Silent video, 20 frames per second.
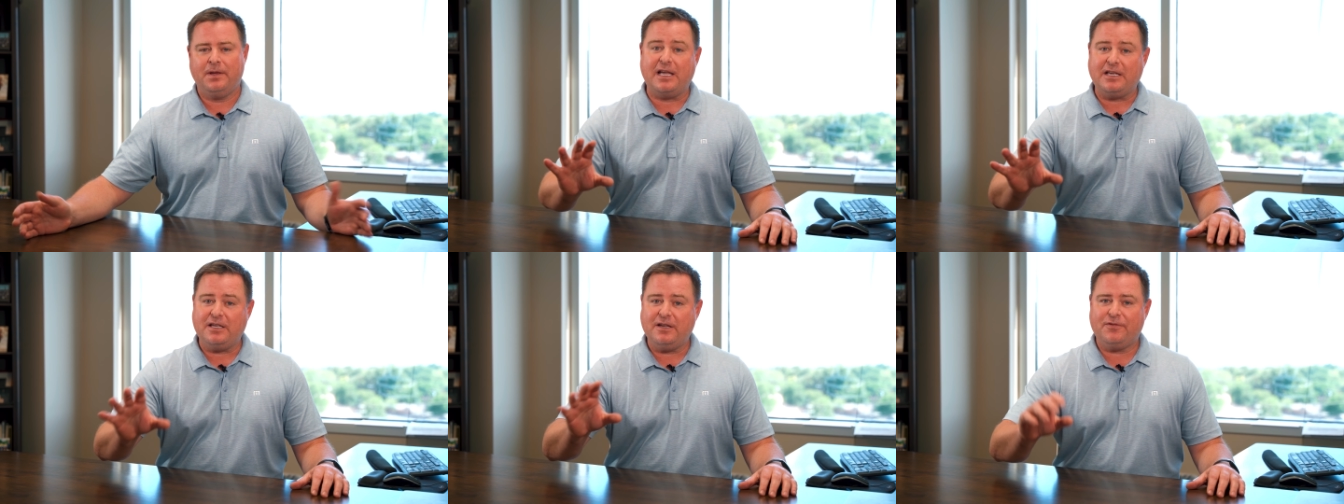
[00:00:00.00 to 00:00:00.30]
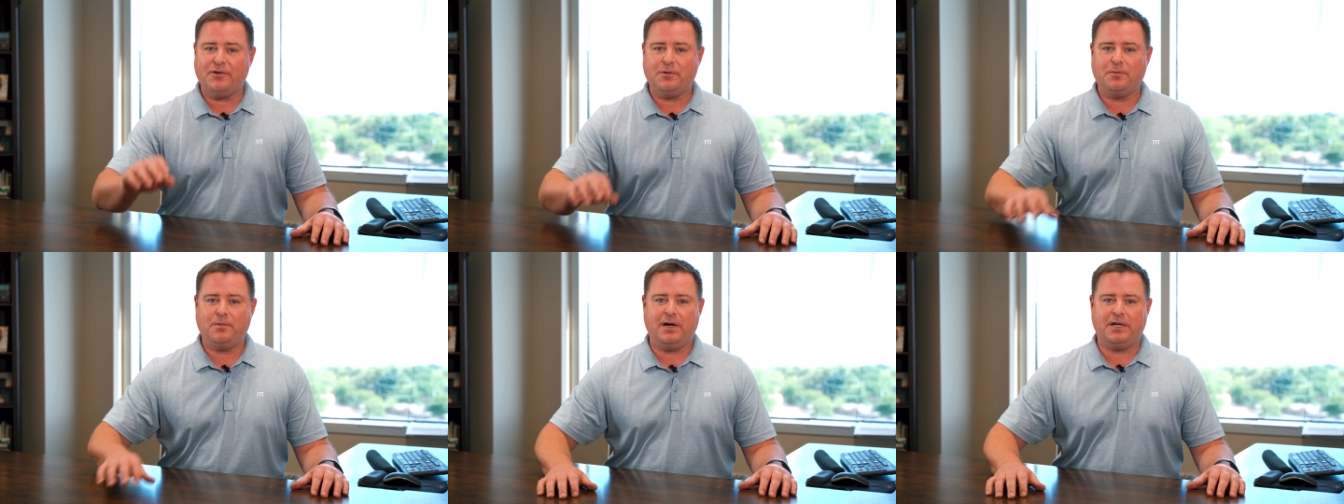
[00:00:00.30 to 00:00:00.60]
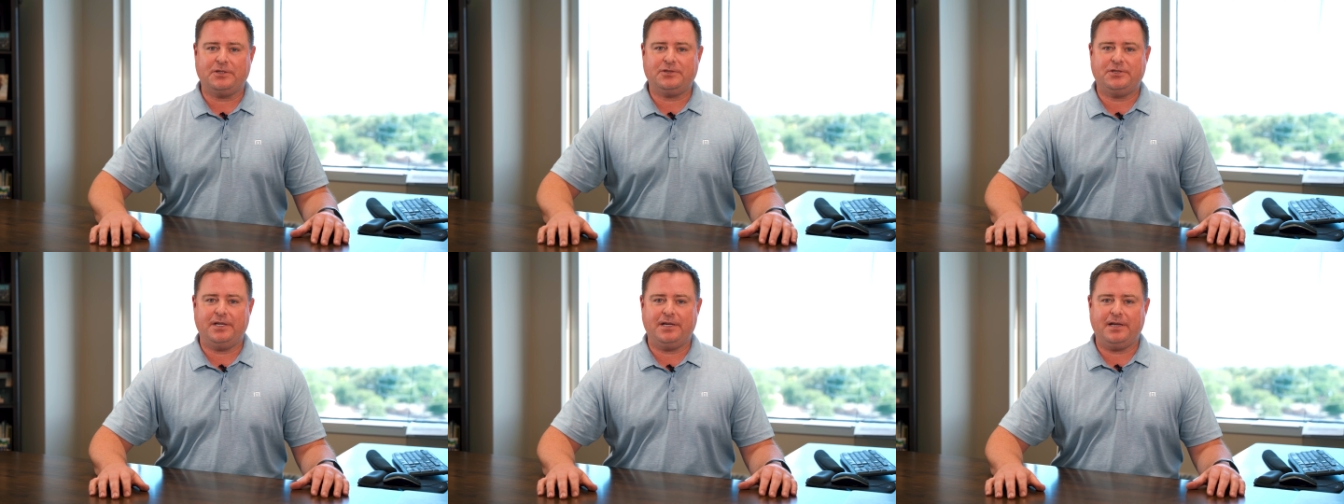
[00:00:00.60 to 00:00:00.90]
Thank you for
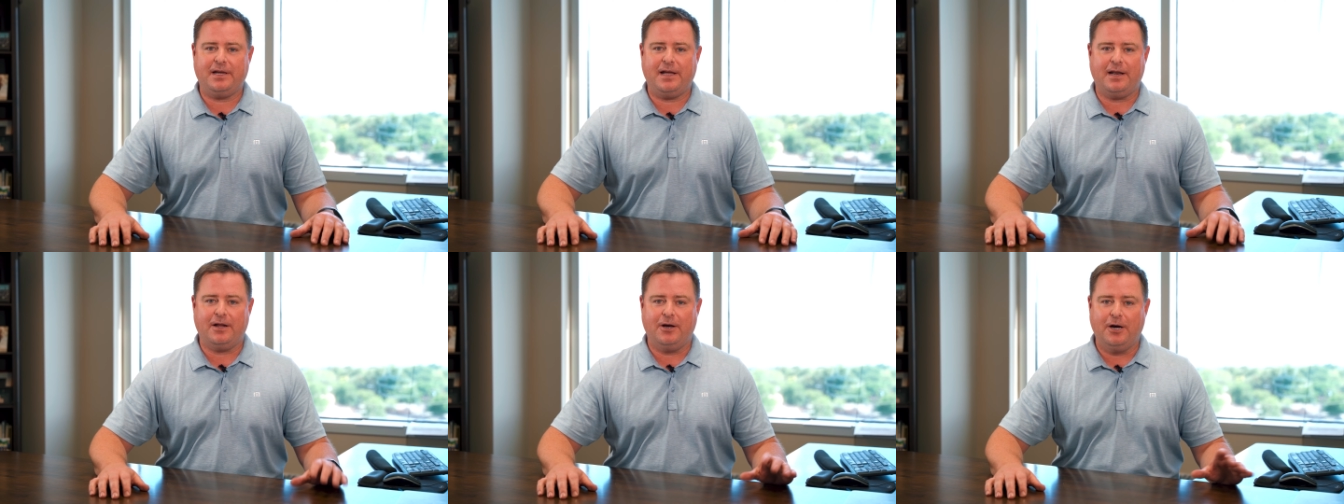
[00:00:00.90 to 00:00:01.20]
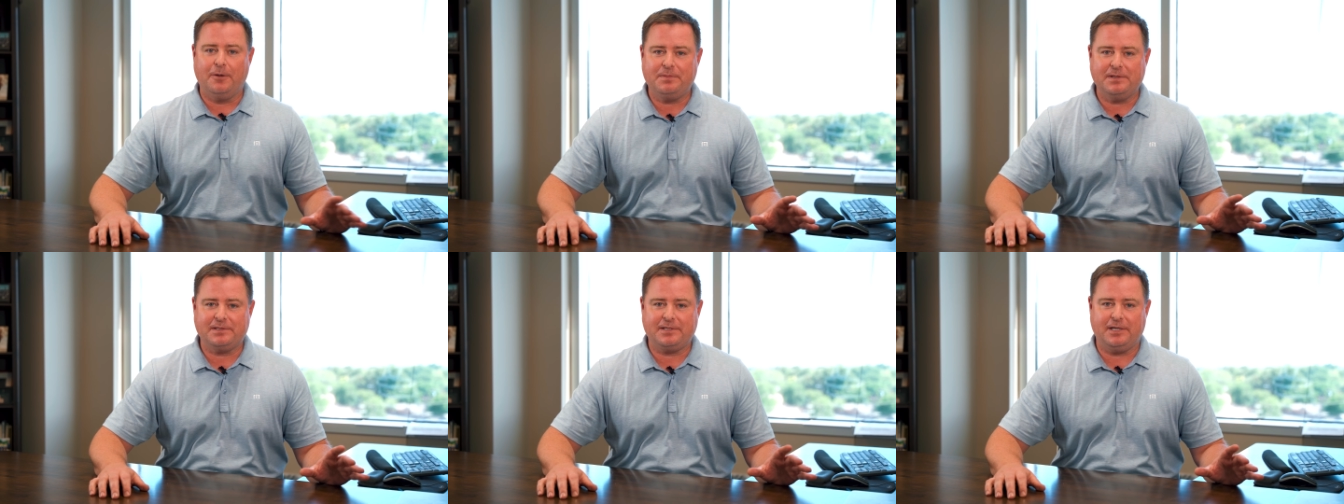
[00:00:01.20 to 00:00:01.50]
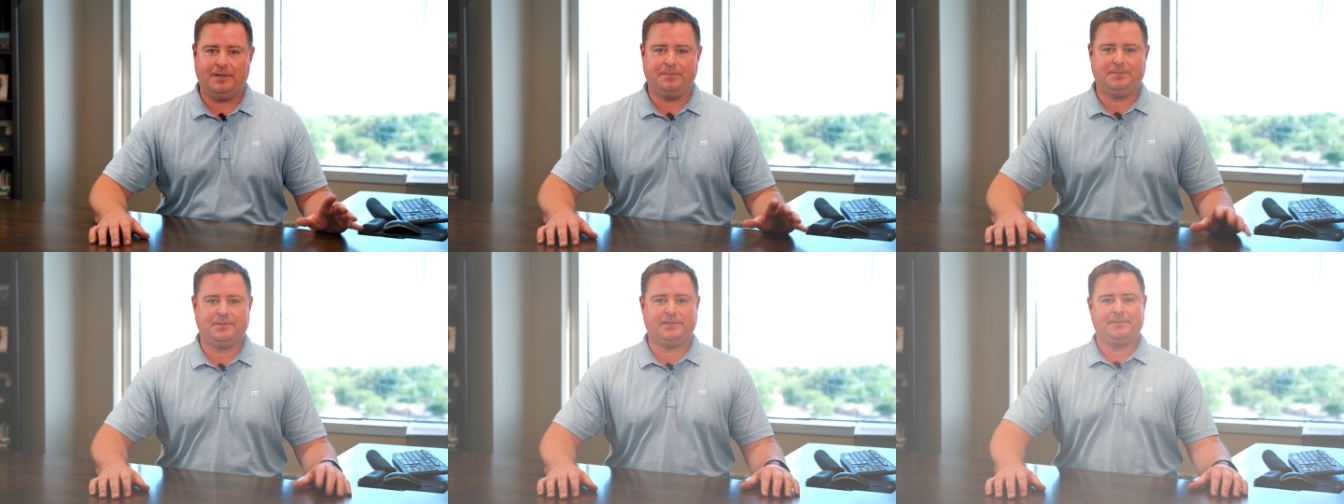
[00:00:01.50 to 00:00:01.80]
watching and I hope this
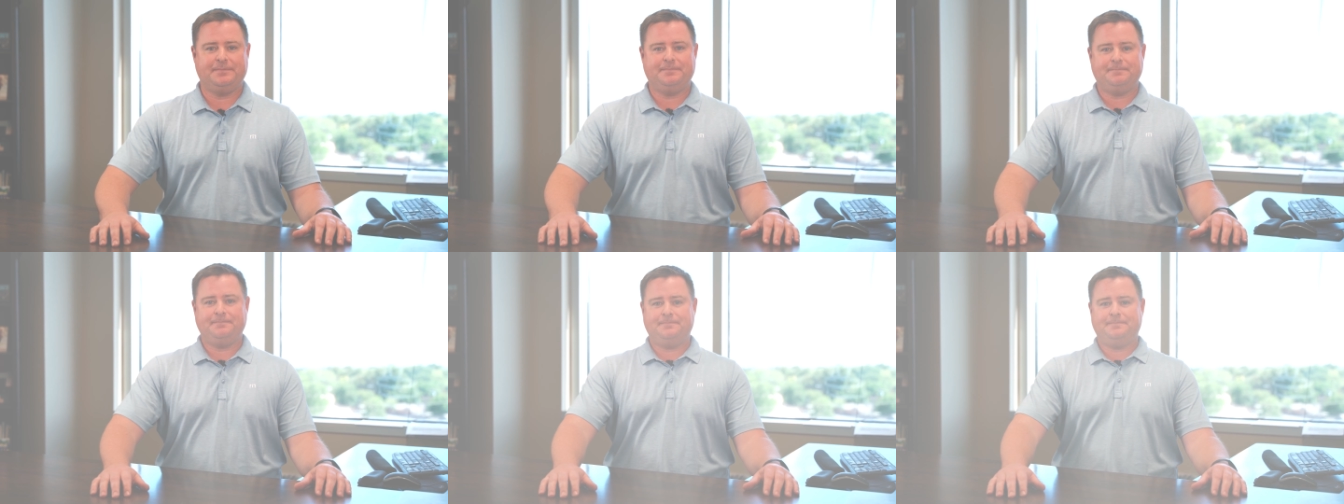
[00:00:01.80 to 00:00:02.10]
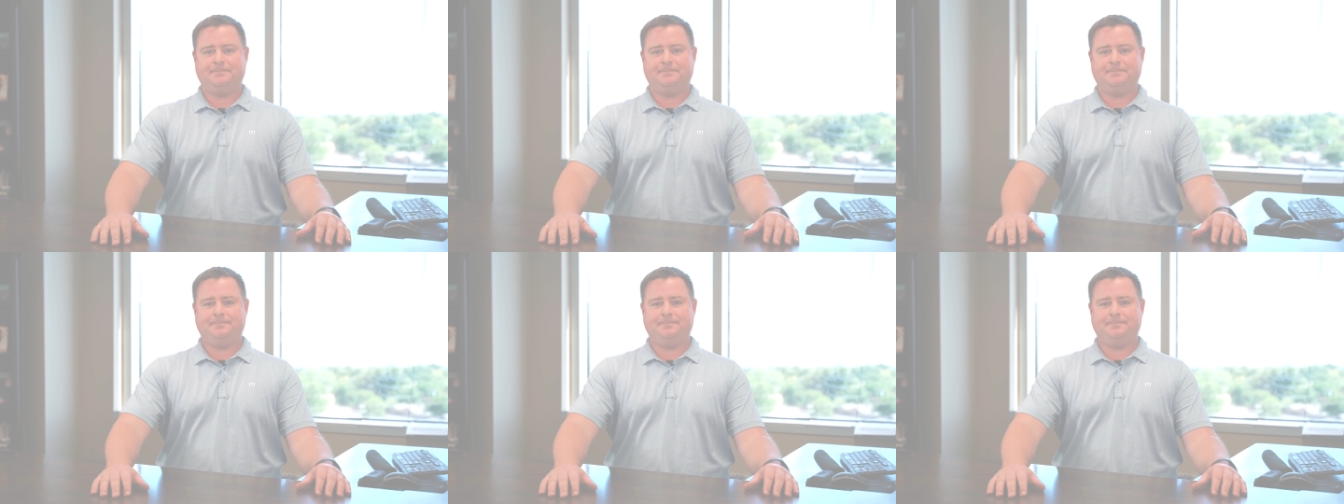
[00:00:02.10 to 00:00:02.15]
helps.